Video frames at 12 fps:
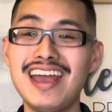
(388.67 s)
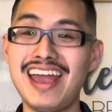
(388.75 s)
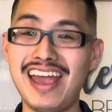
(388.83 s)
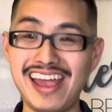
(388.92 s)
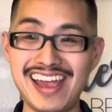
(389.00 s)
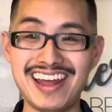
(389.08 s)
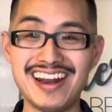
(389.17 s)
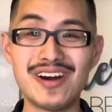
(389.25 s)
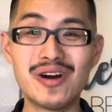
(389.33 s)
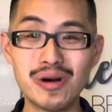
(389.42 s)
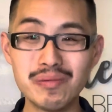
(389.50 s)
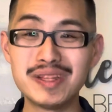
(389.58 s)
And
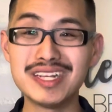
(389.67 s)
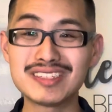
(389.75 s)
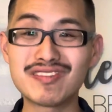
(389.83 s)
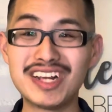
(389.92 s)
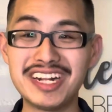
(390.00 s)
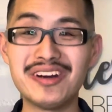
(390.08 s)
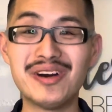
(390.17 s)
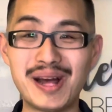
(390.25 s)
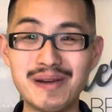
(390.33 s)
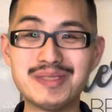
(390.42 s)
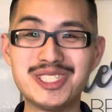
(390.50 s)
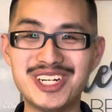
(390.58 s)
hope this video
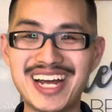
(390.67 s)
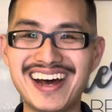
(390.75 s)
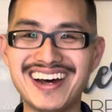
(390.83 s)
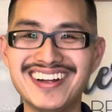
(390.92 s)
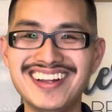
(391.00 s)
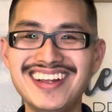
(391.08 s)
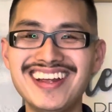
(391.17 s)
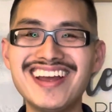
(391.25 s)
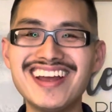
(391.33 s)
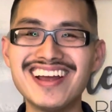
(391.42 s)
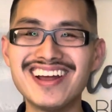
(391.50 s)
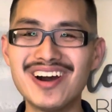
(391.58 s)
helped you out.
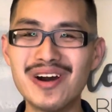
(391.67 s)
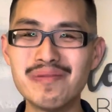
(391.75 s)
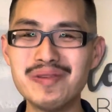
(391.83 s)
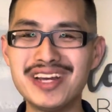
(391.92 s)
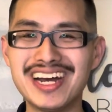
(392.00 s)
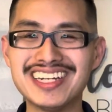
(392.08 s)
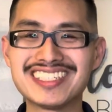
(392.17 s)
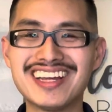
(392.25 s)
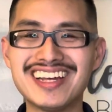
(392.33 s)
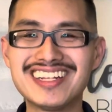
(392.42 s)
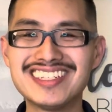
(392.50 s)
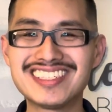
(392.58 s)
Hope you guys
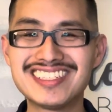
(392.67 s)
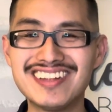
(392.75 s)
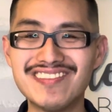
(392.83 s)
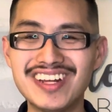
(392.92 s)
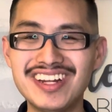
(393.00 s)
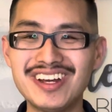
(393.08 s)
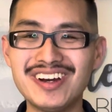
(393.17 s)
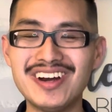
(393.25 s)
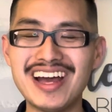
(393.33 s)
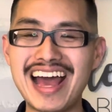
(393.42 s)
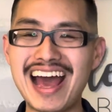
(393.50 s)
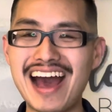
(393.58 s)
like this
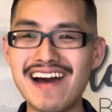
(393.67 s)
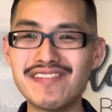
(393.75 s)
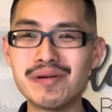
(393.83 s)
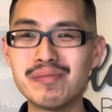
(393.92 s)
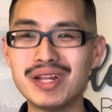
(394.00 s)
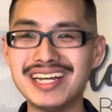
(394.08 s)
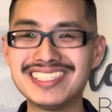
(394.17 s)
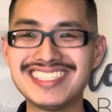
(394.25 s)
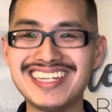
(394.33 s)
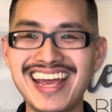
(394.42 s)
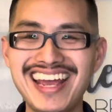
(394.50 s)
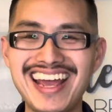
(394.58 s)
video. Have a blessed
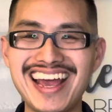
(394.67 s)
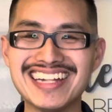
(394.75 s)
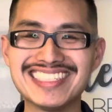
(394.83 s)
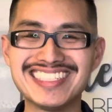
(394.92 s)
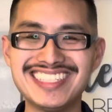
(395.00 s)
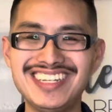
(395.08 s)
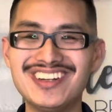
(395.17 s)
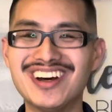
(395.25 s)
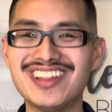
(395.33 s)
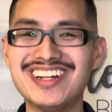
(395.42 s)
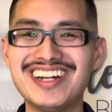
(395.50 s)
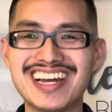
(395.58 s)
day and see you
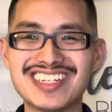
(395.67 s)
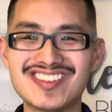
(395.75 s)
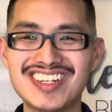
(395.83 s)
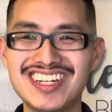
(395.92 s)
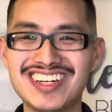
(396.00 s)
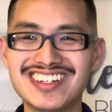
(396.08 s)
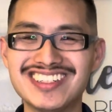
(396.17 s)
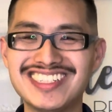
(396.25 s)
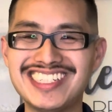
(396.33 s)
on the next video.